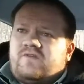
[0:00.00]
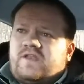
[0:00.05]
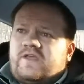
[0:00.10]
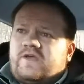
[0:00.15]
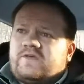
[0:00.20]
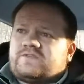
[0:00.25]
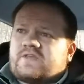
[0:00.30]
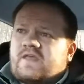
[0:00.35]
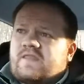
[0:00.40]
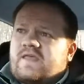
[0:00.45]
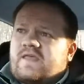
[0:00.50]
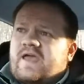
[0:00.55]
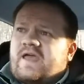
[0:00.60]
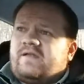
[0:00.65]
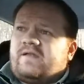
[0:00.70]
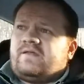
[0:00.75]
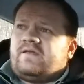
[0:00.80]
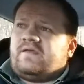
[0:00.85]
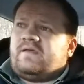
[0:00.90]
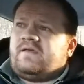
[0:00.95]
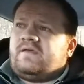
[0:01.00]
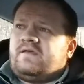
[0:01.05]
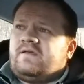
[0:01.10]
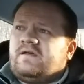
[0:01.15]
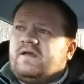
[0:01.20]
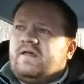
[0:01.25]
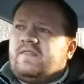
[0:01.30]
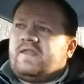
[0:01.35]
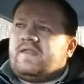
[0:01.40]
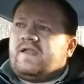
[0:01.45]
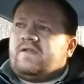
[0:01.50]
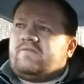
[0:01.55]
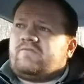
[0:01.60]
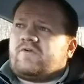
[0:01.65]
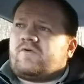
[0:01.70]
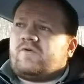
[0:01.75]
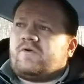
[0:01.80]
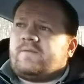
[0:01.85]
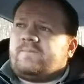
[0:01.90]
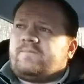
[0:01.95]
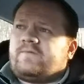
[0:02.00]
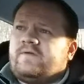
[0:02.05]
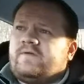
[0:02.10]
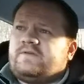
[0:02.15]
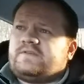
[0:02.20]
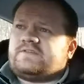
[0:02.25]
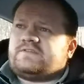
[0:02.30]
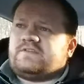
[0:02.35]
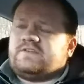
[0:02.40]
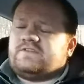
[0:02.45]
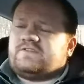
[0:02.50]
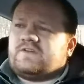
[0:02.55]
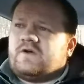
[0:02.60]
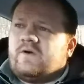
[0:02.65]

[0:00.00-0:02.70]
videos on that that I've recorded previously.